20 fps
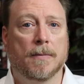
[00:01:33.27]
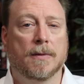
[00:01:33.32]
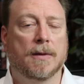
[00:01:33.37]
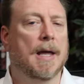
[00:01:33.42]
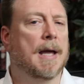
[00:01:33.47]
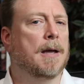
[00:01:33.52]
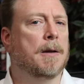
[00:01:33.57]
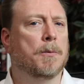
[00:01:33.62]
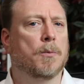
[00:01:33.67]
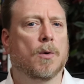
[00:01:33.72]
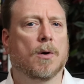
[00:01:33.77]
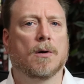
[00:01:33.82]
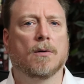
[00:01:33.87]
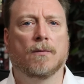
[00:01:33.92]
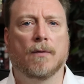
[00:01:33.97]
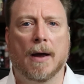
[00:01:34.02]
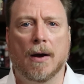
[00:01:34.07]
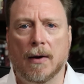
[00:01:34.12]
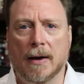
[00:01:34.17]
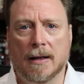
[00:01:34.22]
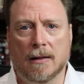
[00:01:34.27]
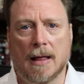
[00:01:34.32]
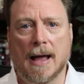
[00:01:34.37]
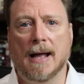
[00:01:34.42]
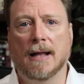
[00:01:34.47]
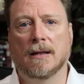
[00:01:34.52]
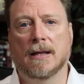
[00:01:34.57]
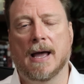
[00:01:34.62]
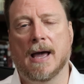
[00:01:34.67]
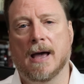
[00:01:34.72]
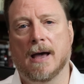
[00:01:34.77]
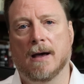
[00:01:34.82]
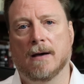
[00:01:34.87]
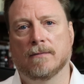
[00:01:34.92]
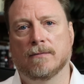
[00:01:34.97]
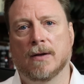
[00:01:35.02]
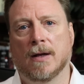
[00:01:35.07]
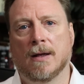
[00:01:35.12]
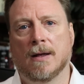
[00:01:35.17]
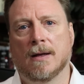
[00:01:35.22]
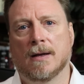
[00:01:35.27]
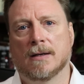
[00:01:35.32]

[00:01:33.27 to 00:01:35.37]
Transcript: They were very glad to have